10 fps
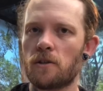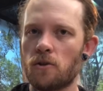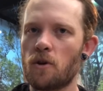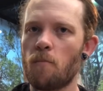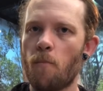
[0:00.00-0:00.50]

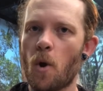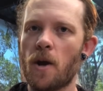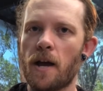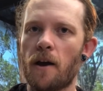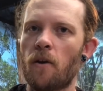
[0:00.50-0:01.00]
You can
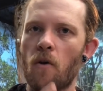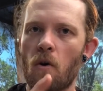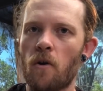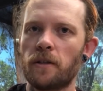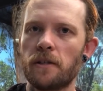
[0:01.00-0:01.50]
burn out
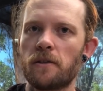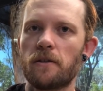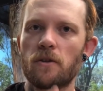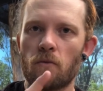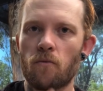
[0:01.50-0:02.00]
on
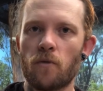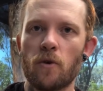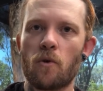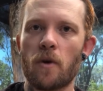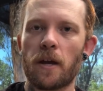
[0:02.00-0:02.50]
lizards
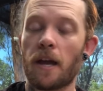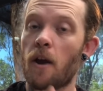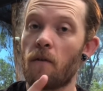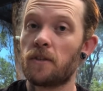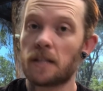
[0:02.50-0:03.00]
real quick,
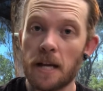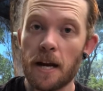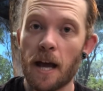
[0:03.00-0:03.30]
and I've seen it